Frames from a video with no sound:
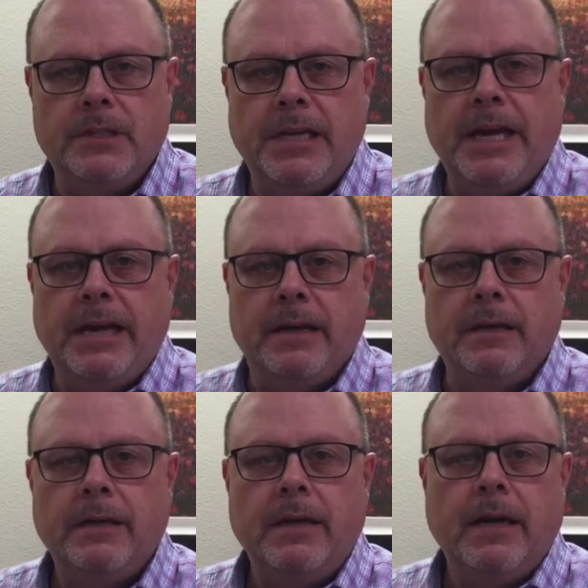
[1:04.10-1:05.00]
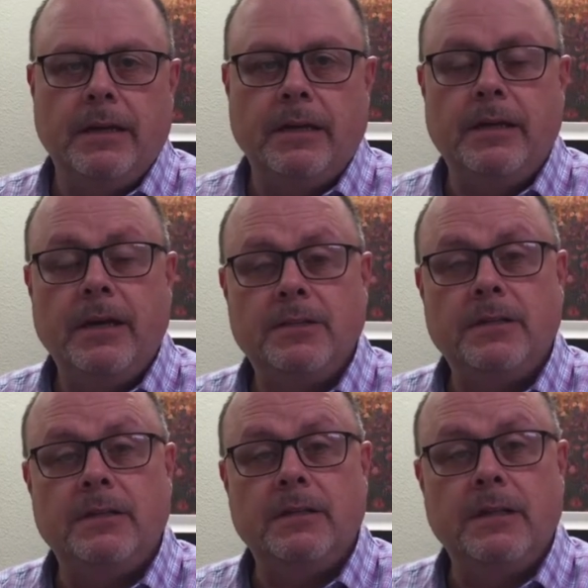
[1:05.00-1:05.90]
mistake, a
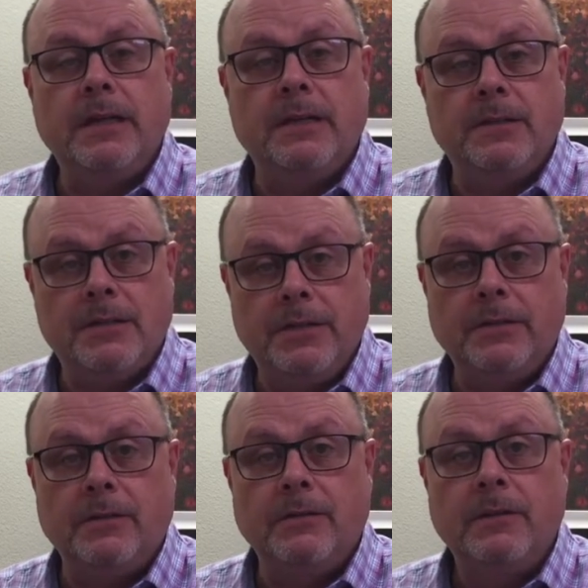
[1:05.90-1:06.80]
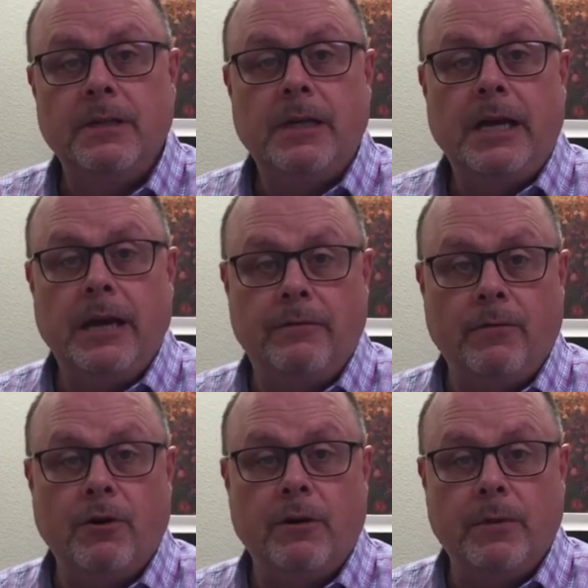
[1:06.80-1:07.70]
concussion is still a
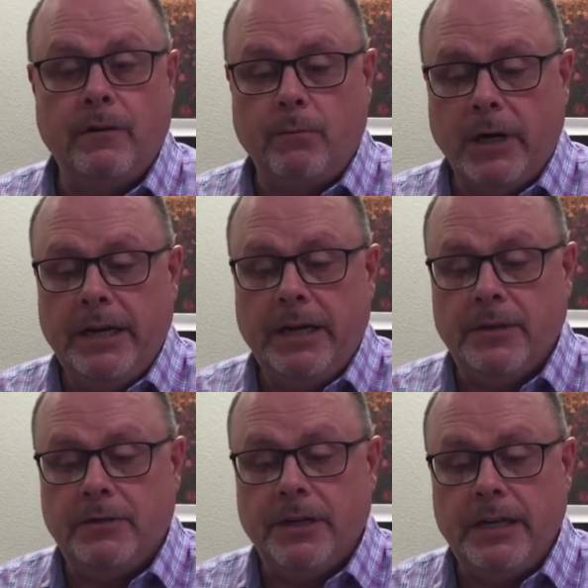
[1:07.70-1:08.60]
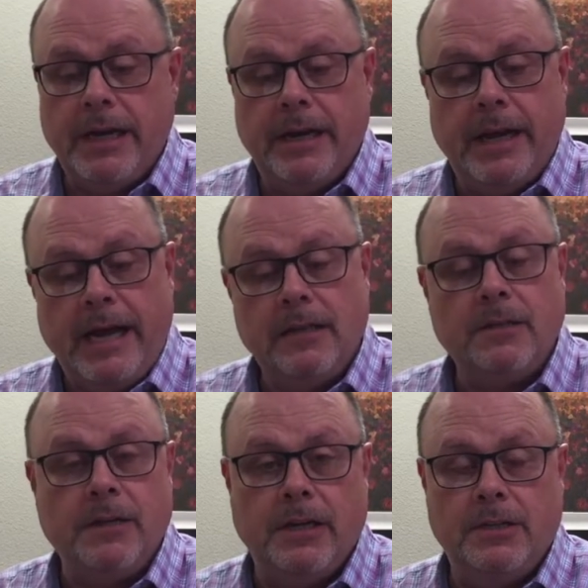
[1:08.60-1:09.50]
form of brain injury, and as
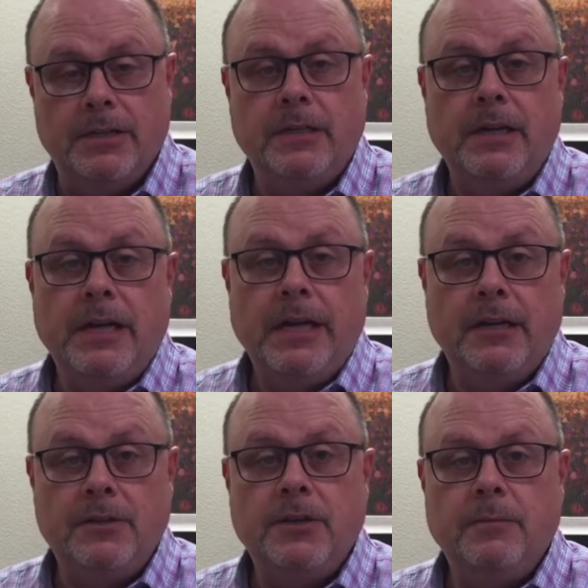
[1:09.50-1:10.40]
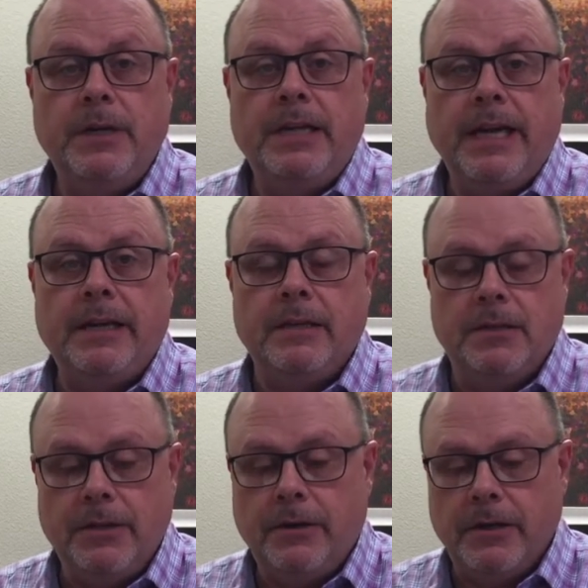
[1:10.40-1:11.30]
such, it should be taken
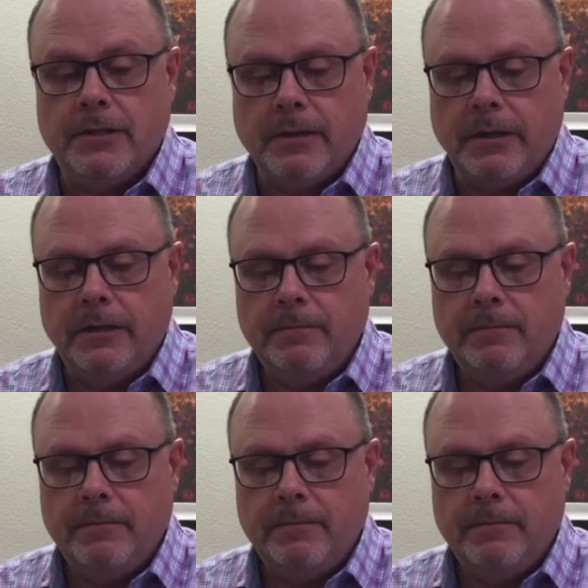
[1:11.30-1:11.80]
seriously.